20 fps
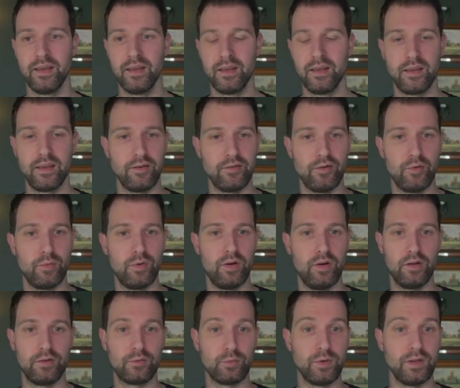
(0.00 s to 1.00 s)
you know, a
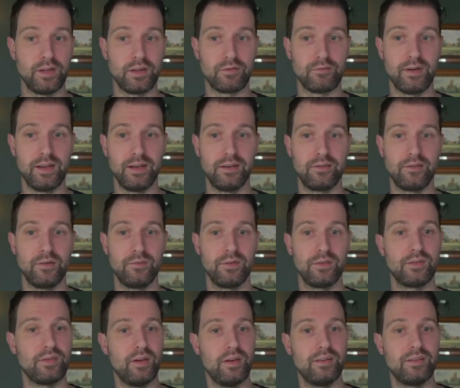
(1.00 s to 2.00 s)
tweet thread of a
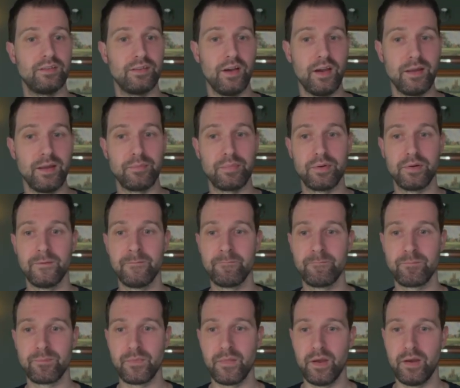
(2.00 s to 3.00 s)
certain type.
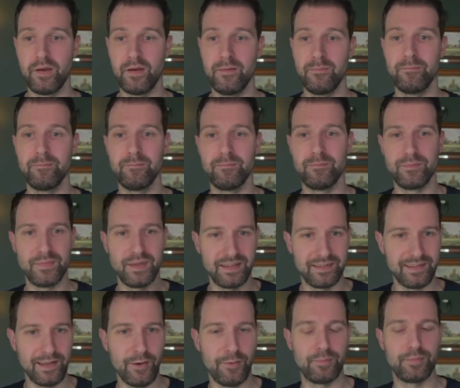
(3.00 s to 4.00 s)
This
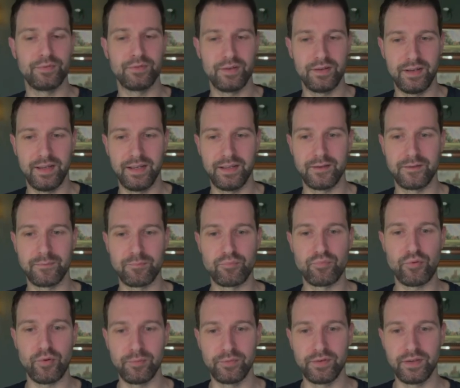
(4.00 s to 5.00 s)
helps to like
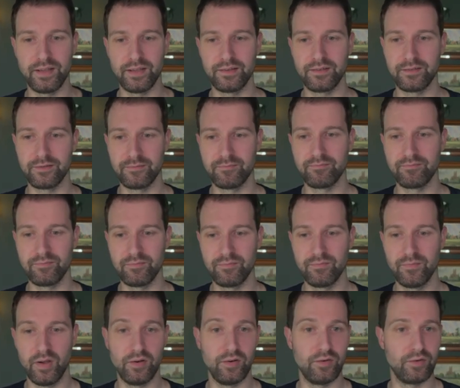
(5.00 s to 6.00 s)
prompt it
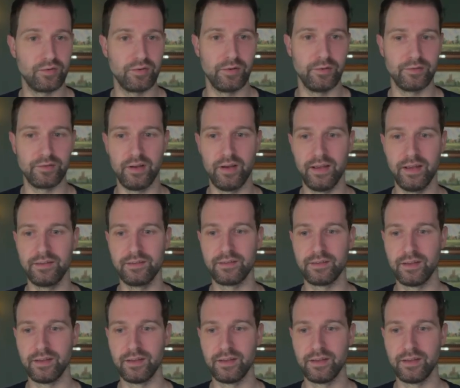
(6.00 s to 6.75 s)
along those lines.